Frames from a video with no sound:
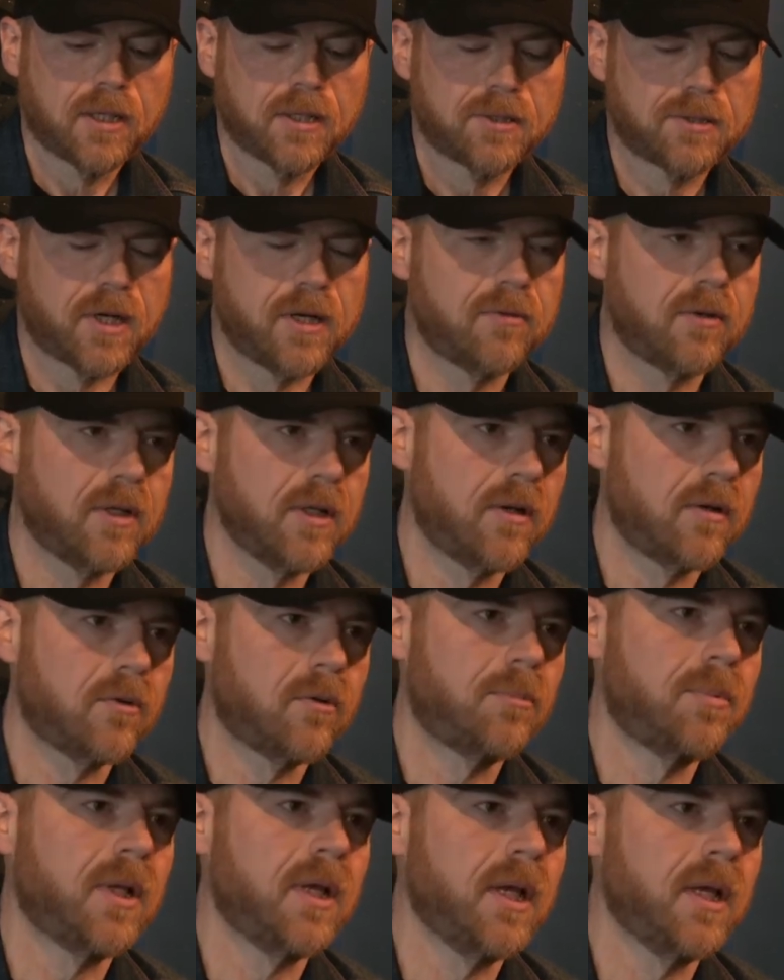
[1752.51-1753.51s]
Trevor
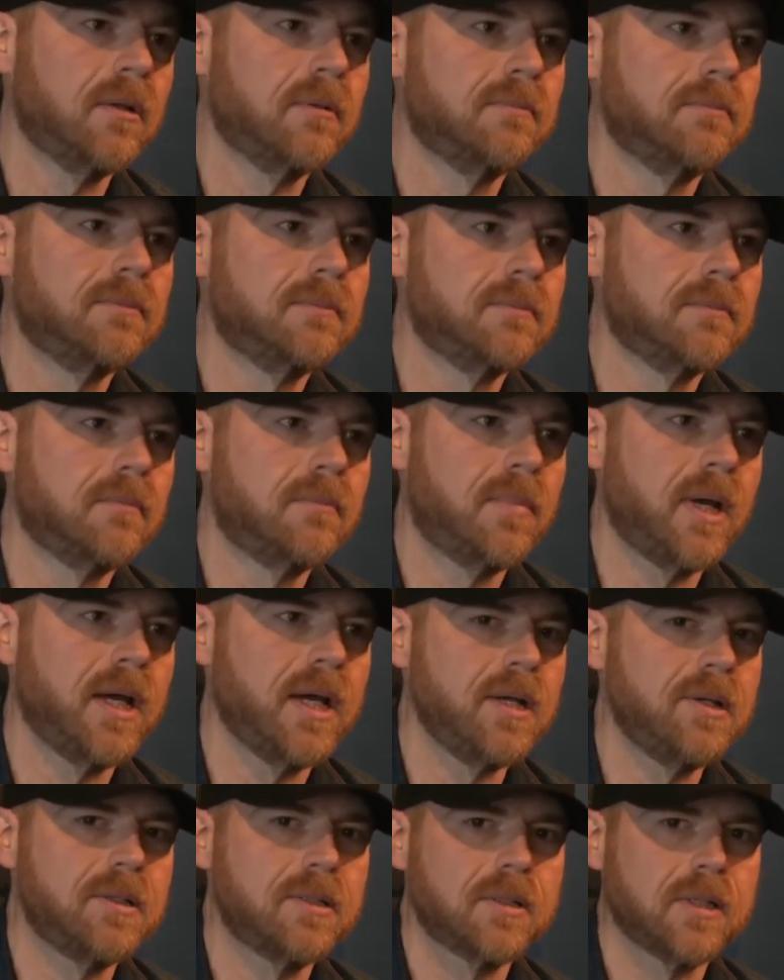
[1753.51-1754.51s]
Literal playing
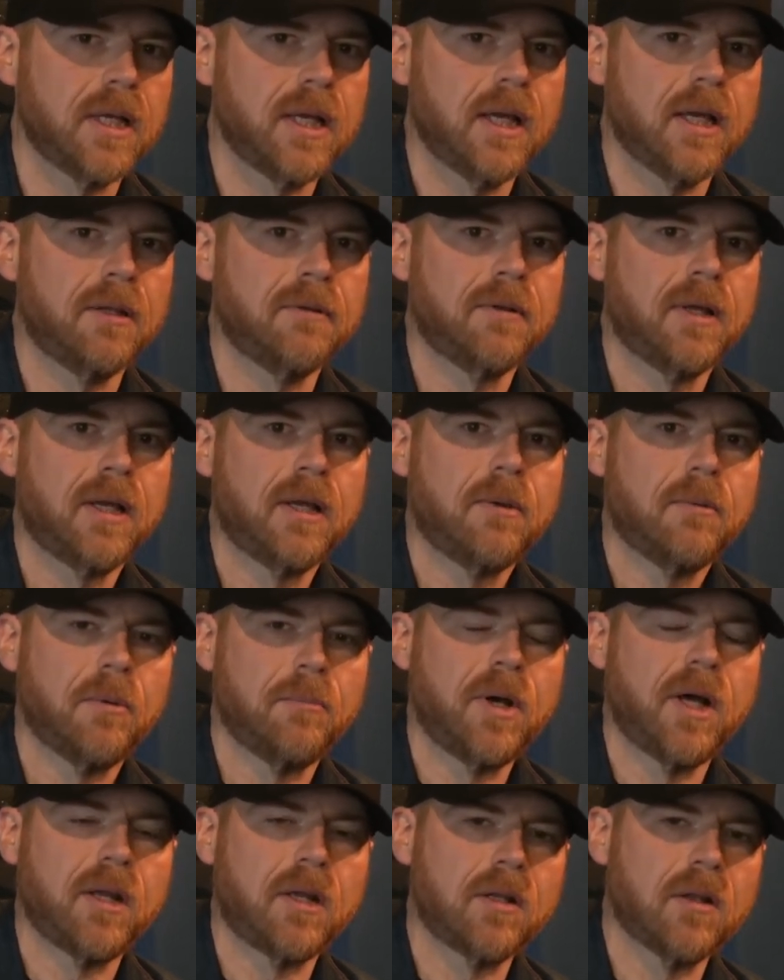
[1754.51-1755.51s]
bass, and my
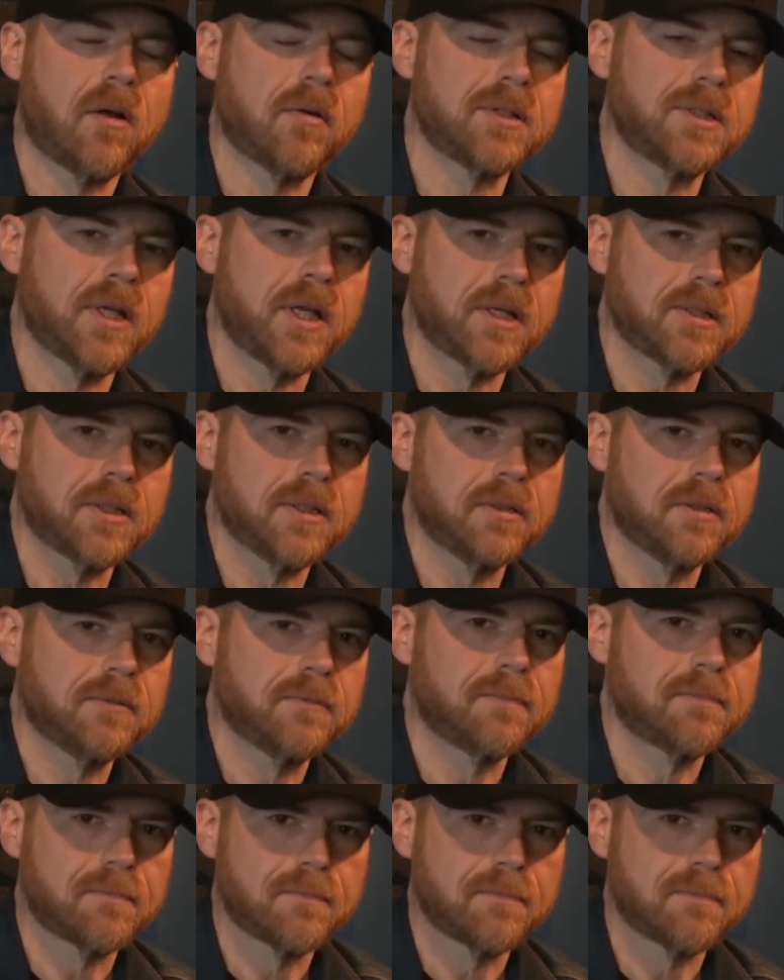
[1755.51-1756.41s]
buddy Clark Sexton